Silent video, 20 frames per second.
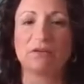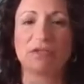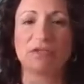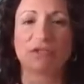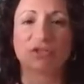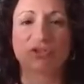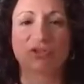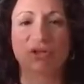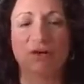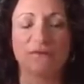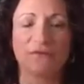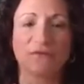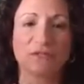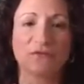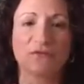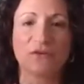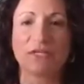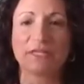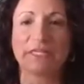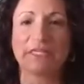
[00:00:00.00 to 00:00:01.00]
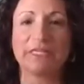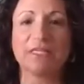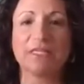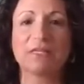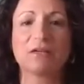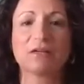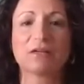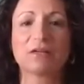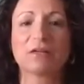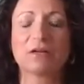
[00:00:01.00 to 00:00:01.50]
This shelf is funky
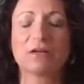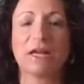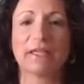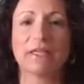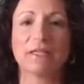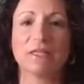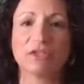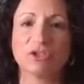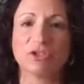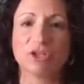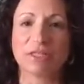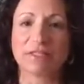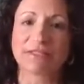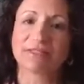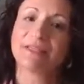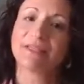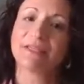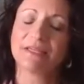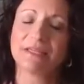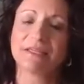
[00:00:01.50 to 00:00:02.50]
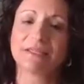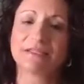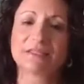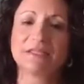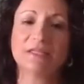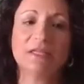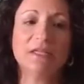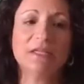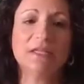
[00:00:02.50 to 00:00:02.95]
here. I can adjust this.